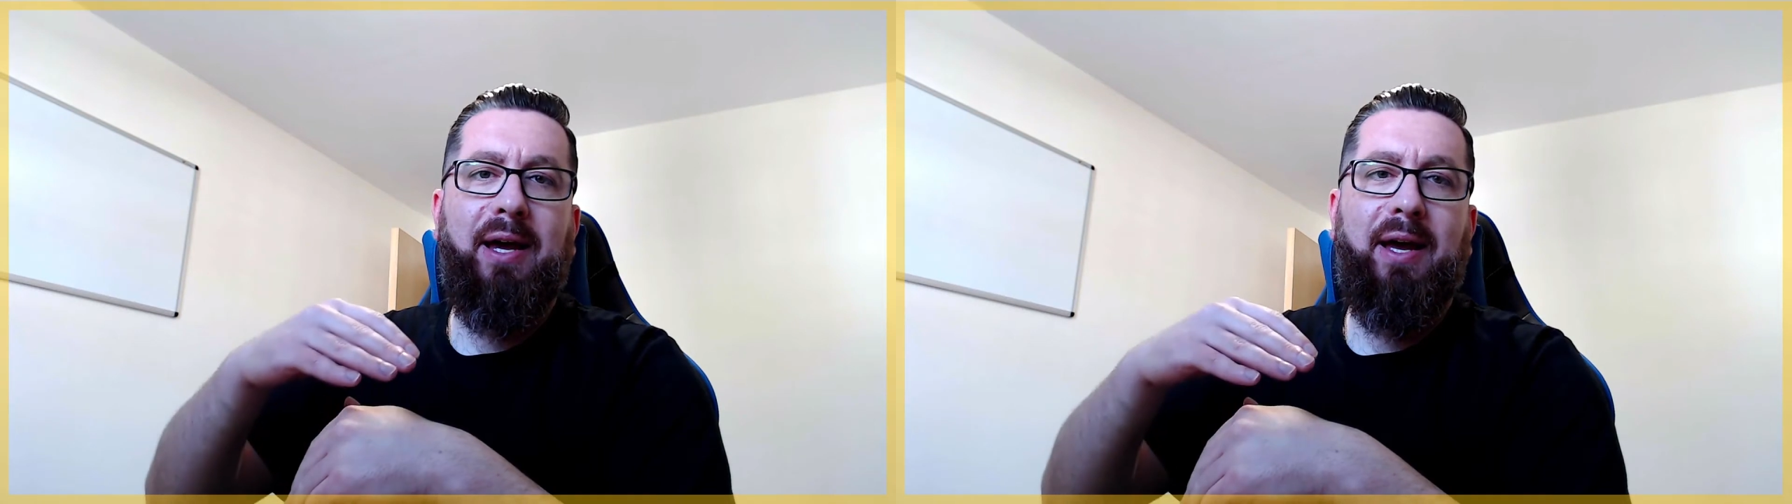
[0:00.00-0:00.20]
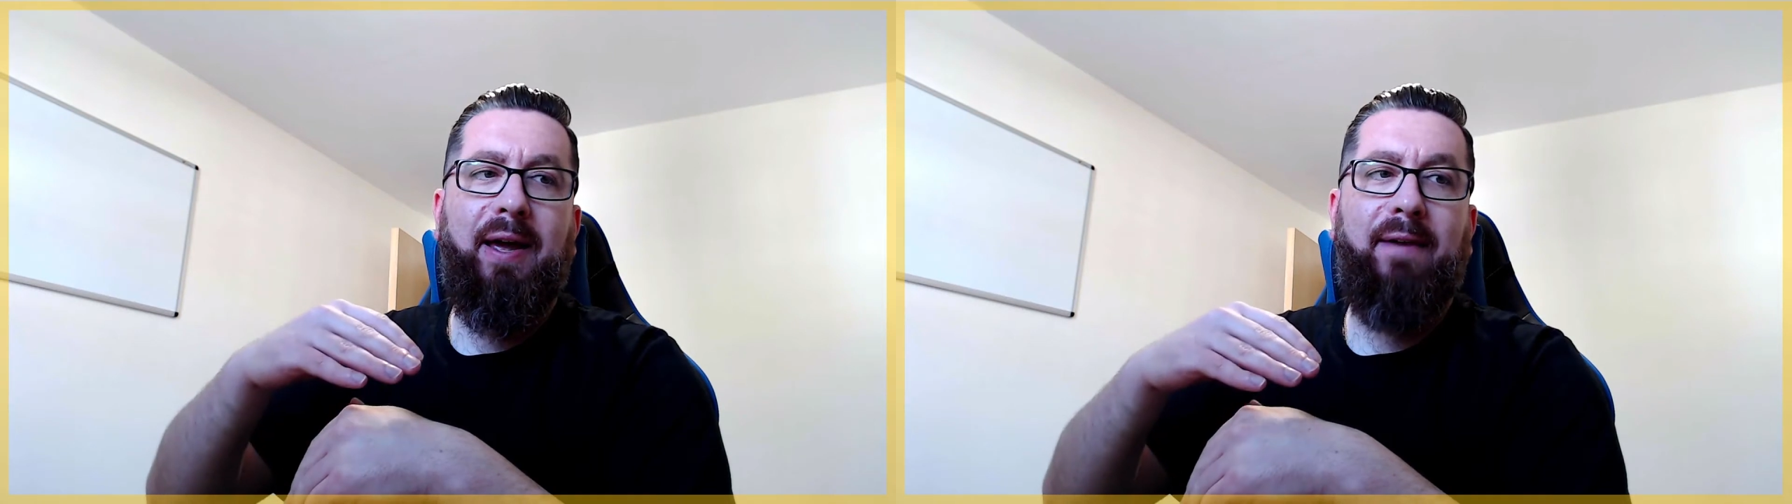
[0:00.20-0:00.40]

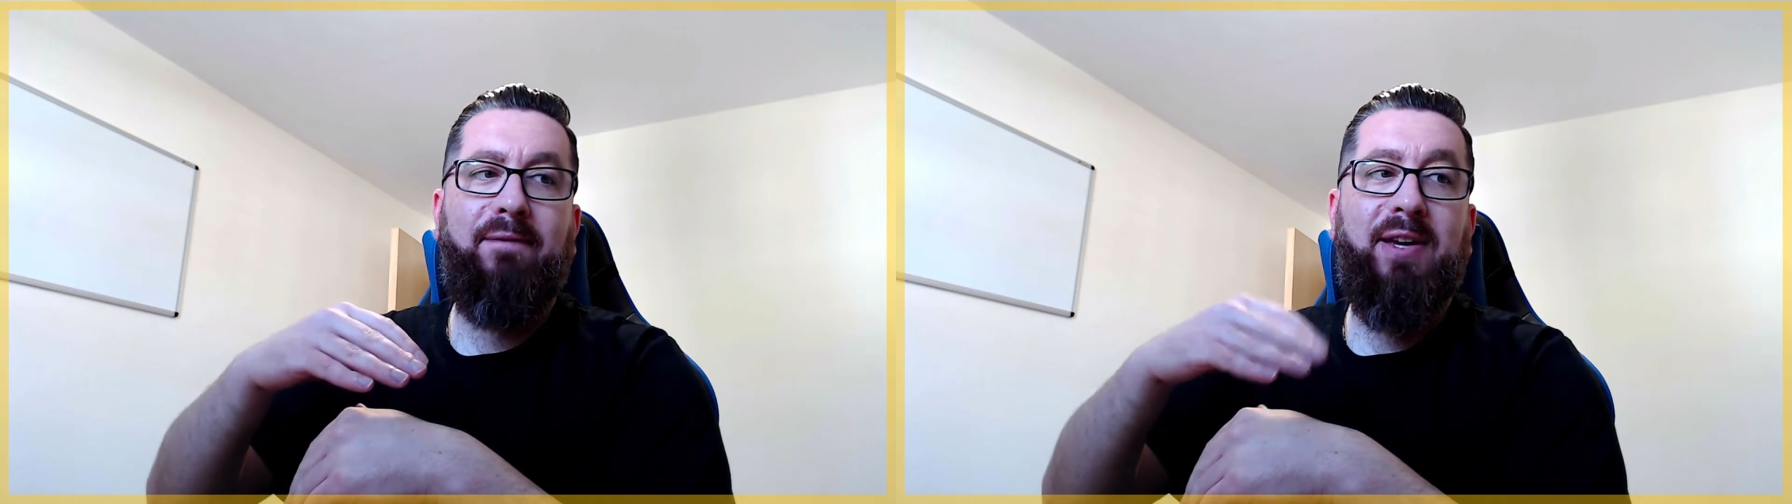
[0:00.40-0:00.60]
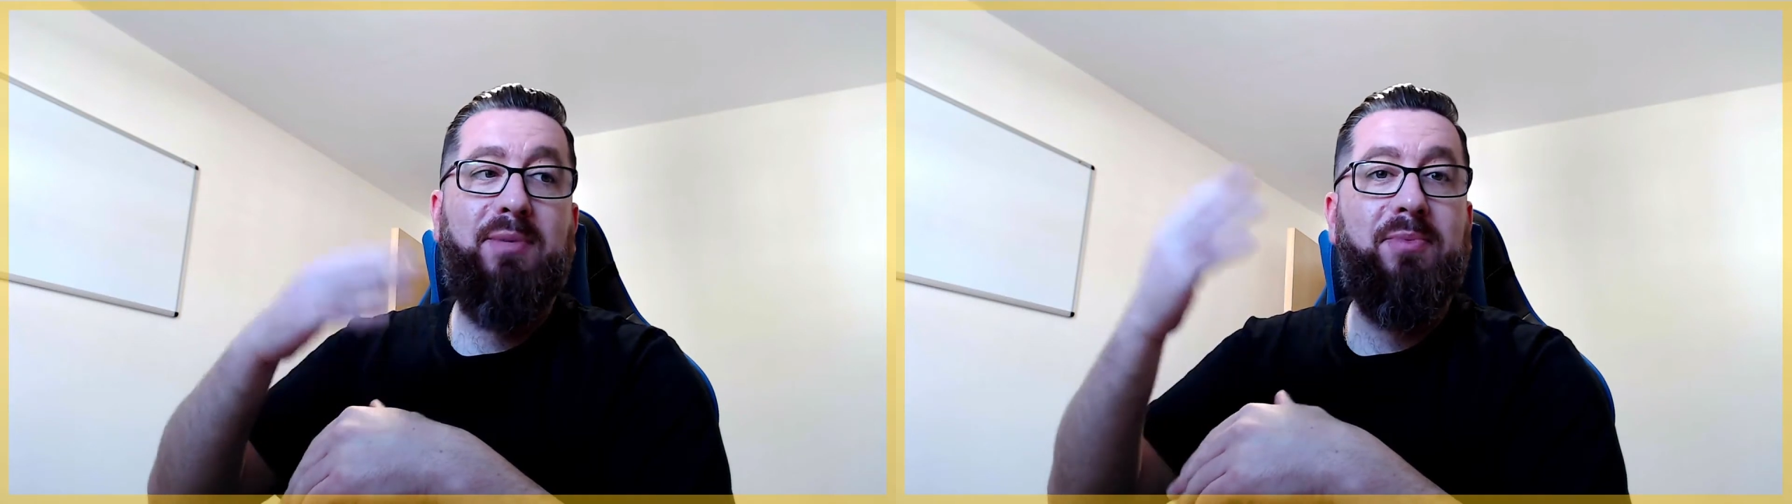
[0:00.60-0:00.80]

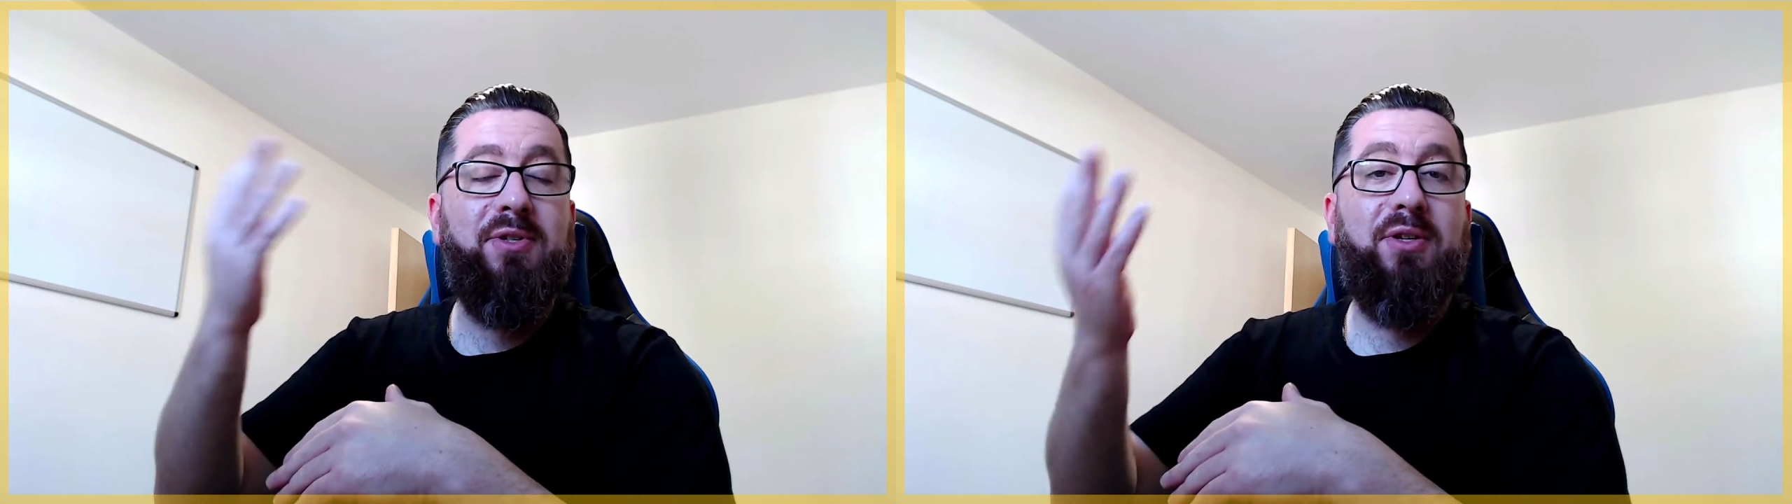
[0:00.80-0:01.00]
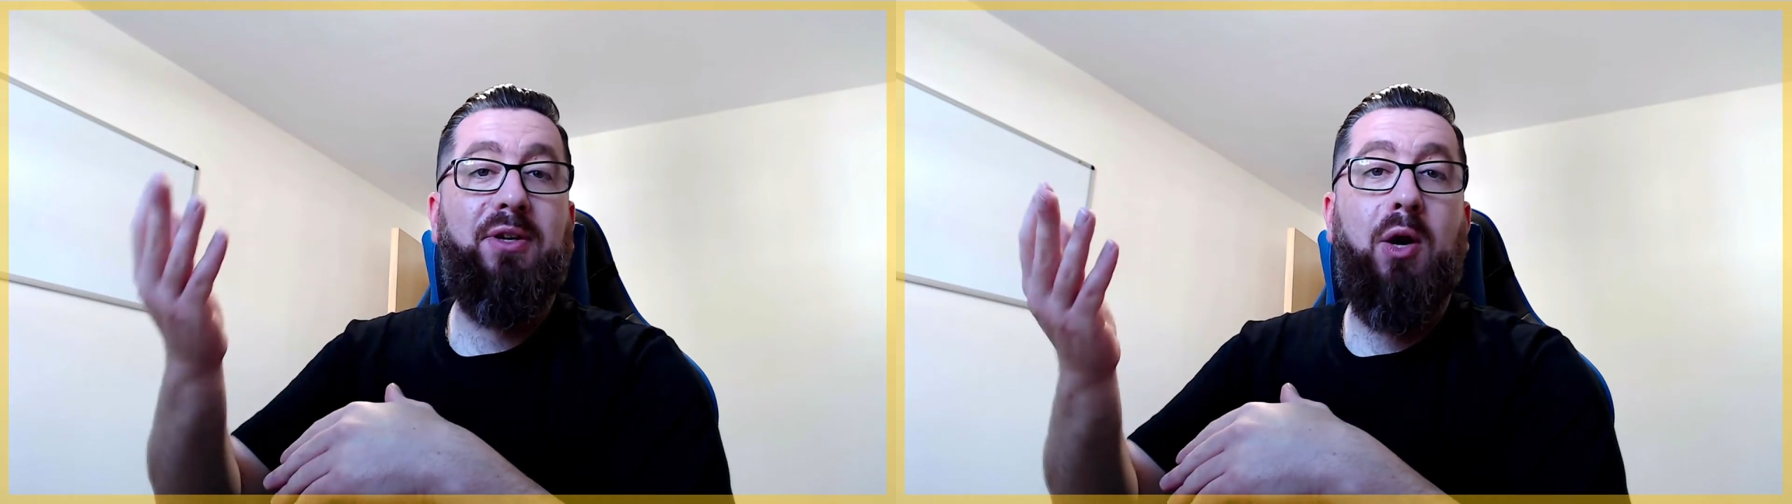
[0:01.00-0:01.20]

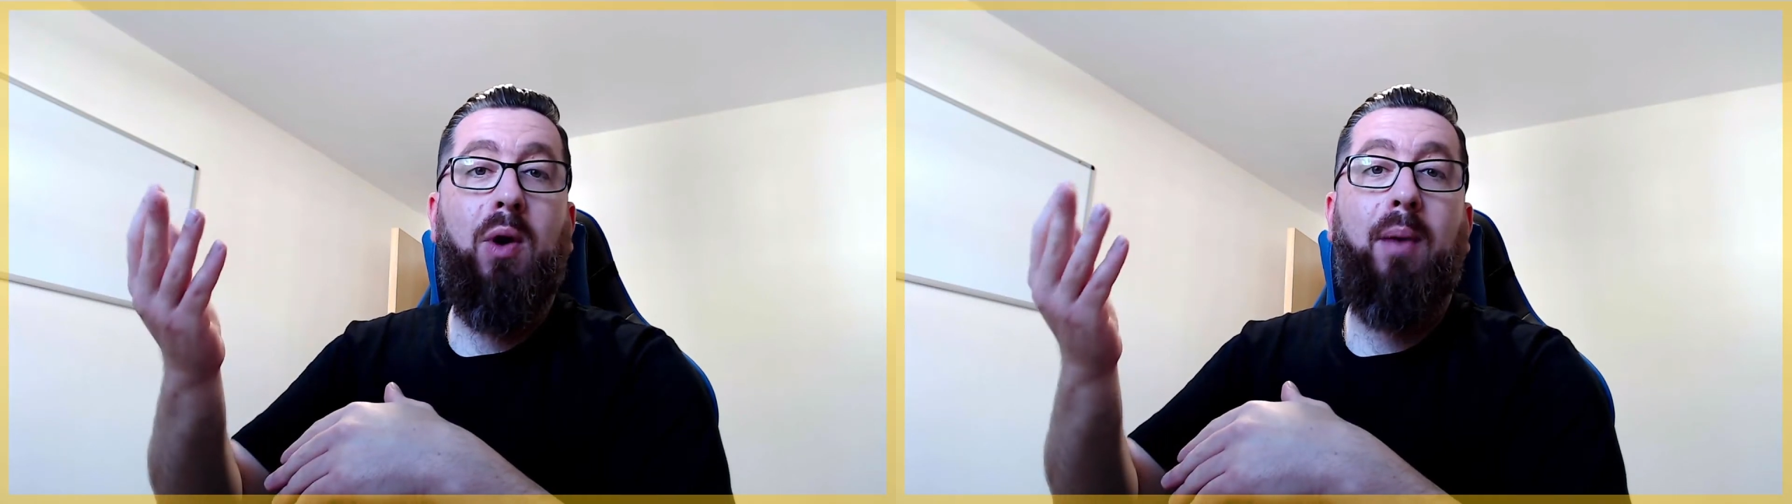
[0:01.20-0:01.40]
investments can go